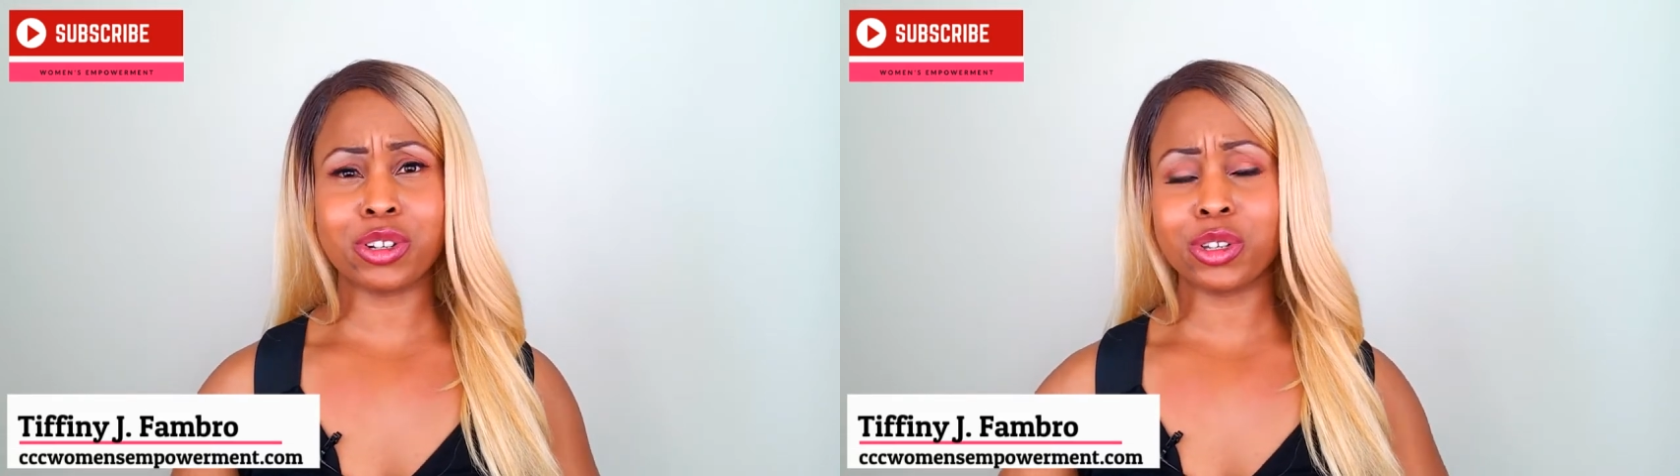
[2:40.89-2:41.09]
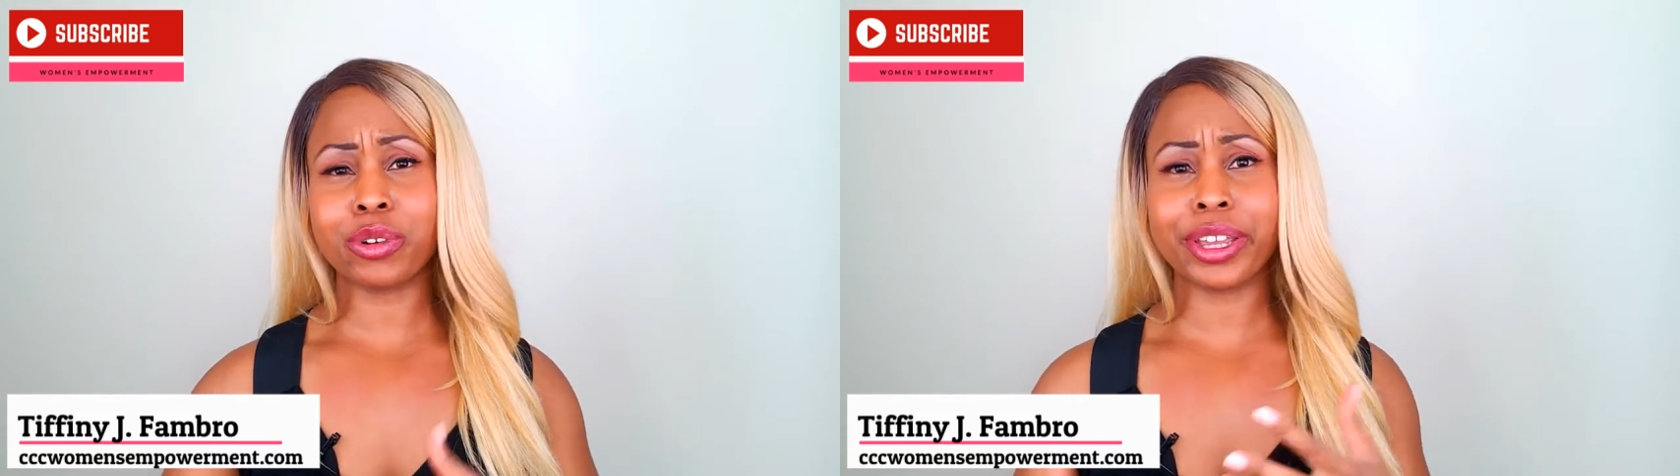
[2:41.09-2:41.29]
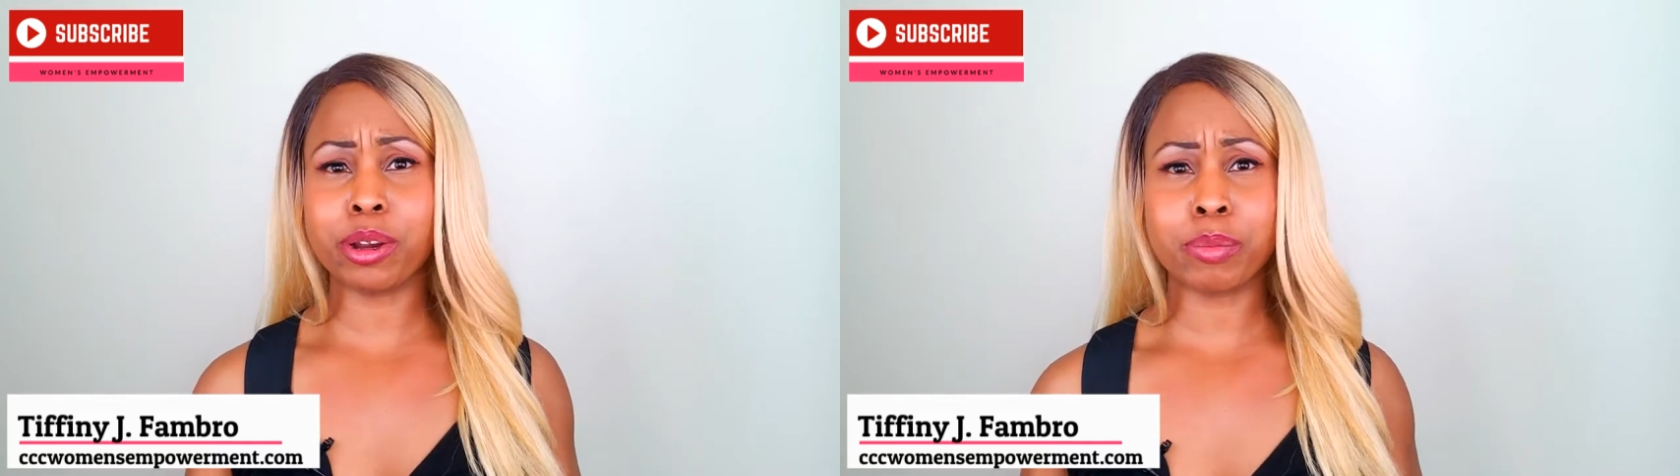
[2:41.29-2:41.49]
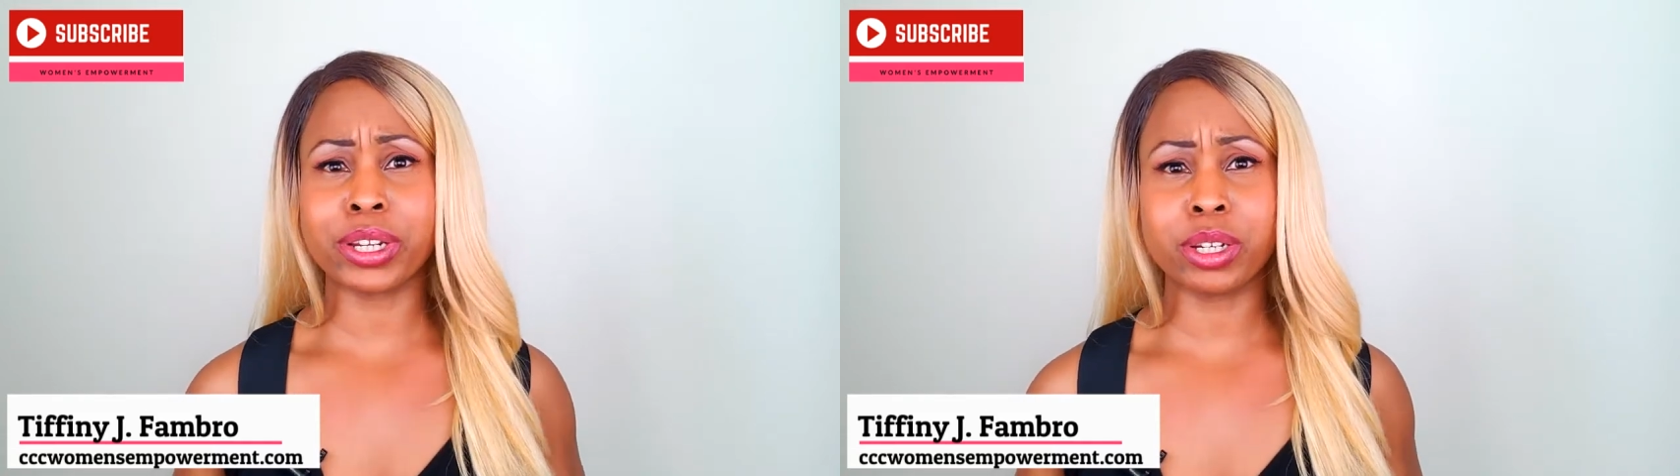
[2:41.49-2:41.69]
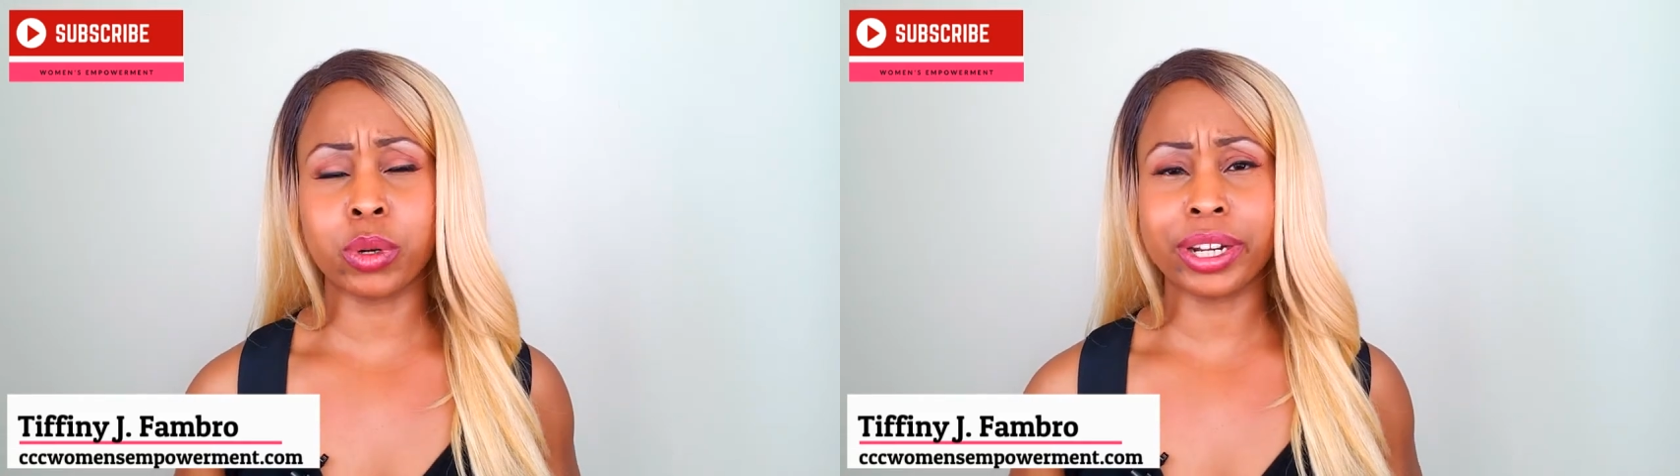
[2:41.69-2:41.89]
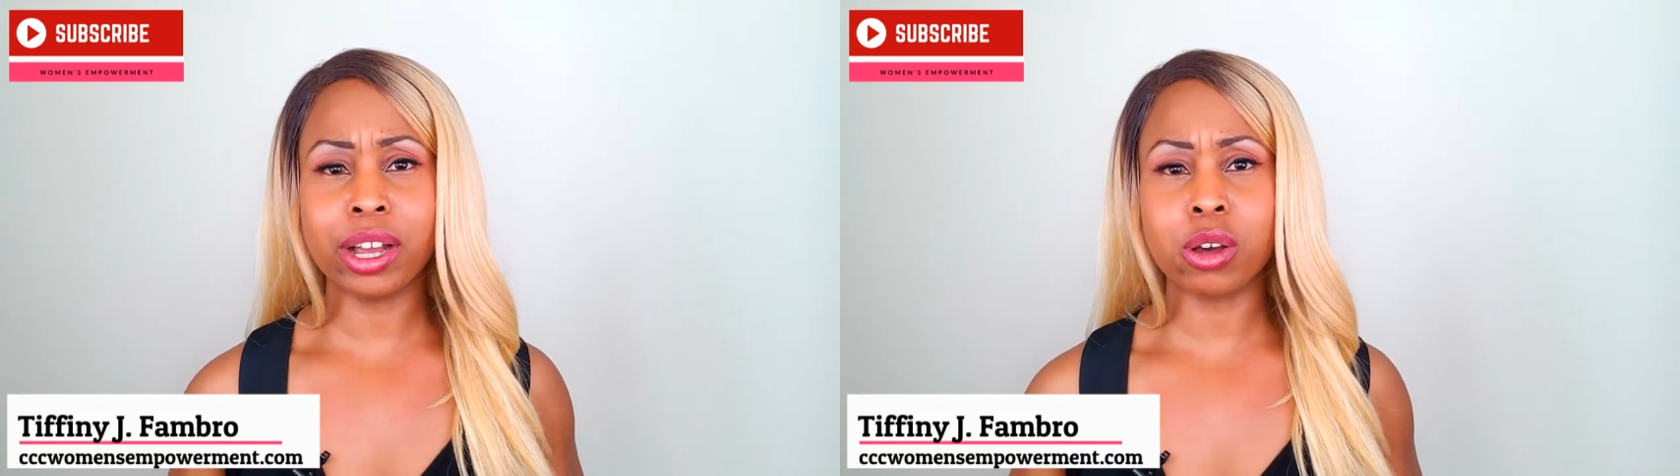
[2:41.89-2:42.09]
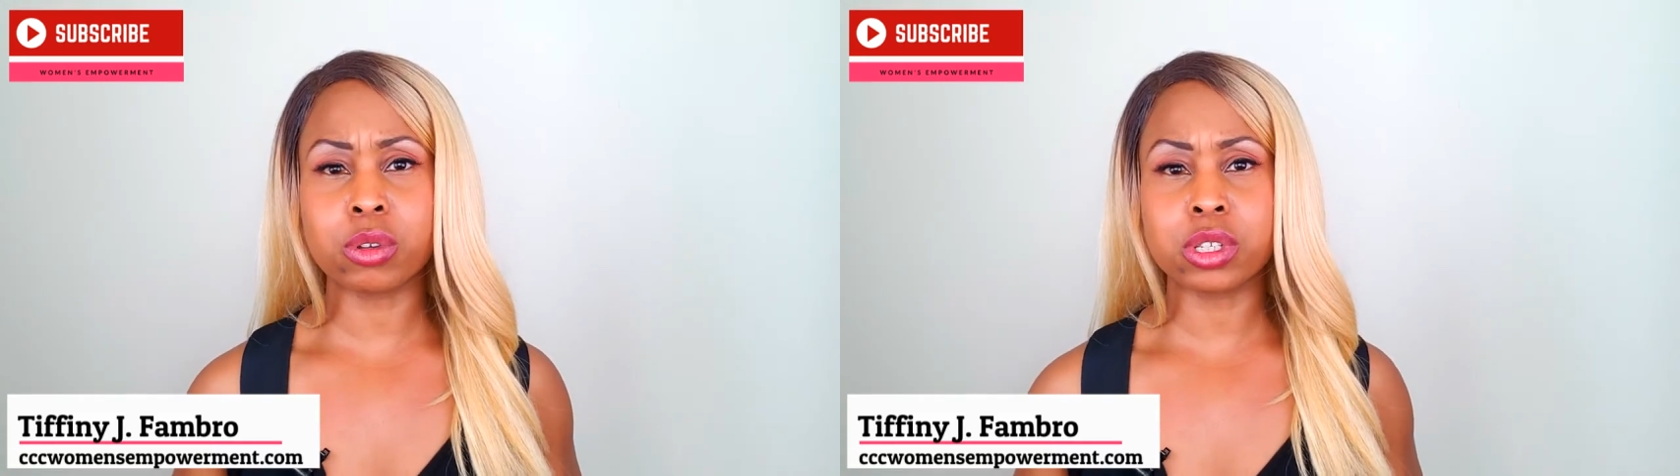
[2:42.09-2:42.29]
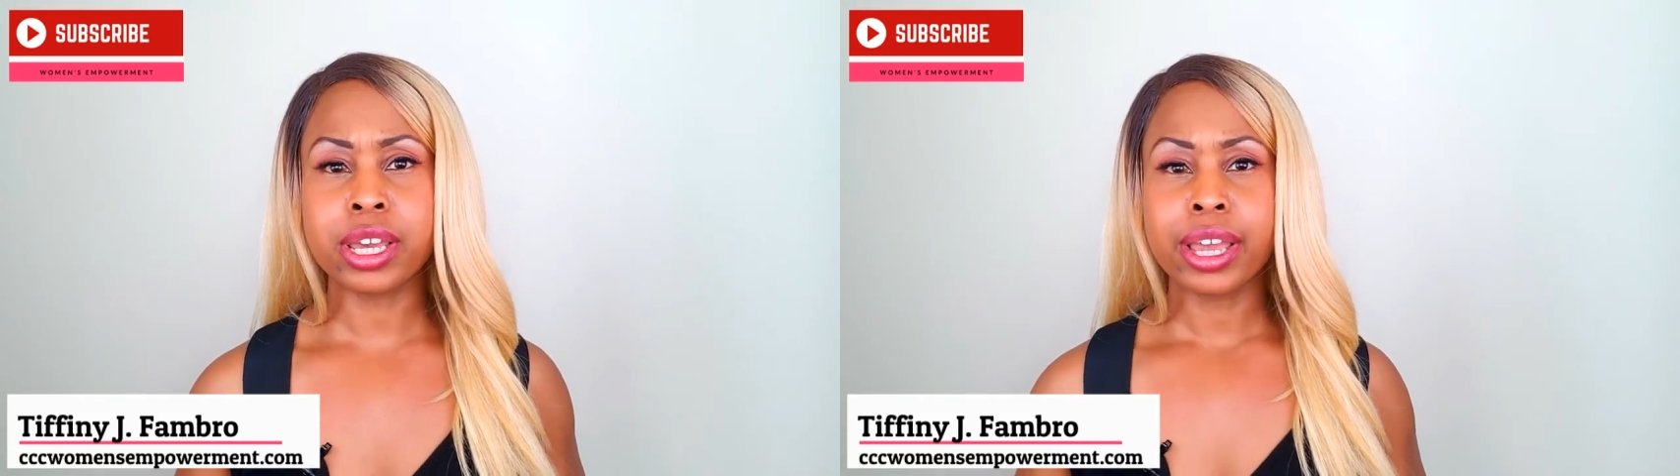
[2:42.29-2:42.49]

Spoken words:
you don't care about anyone else.